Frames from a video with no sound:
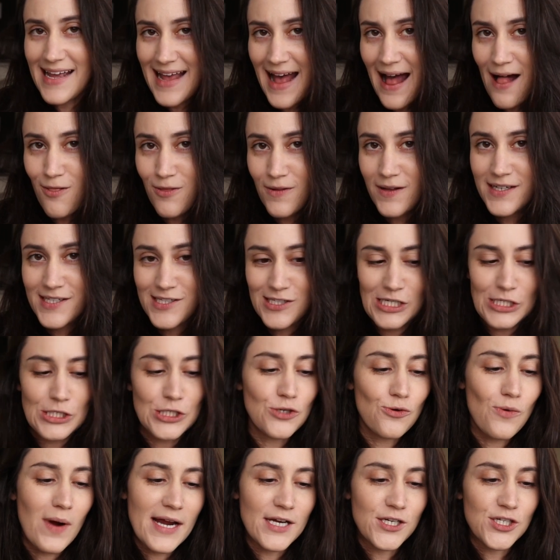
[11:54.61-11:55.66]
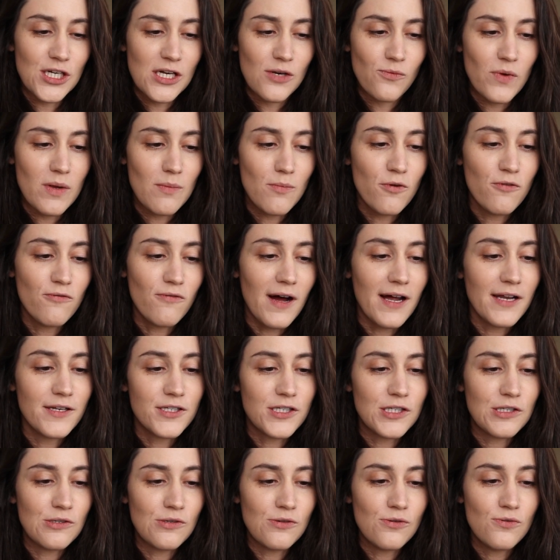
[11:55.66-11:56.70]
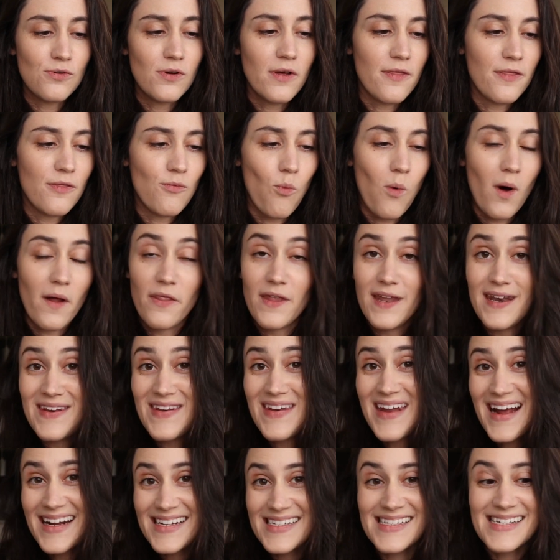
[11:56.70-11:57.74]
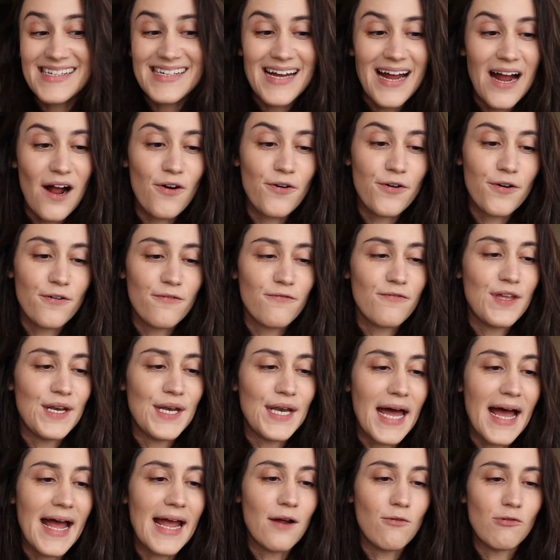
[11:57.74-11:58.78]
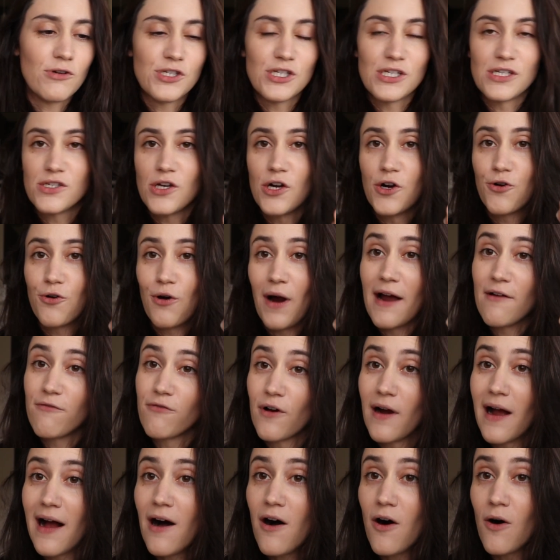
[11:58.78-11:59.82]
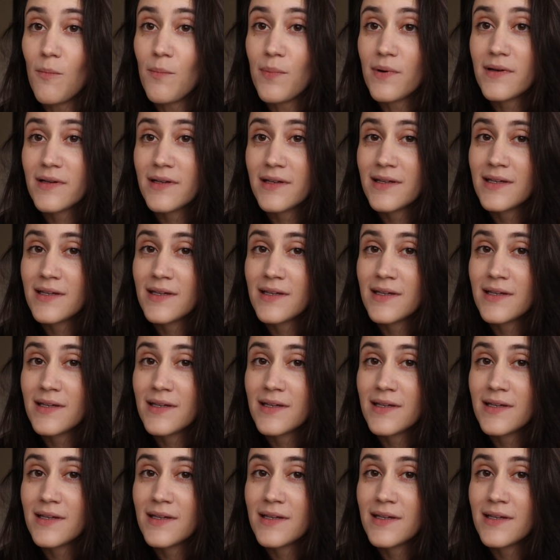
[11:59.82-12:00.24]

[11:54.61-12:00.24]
elk situation, we move on to the next encounter of the night, which is a cry for help.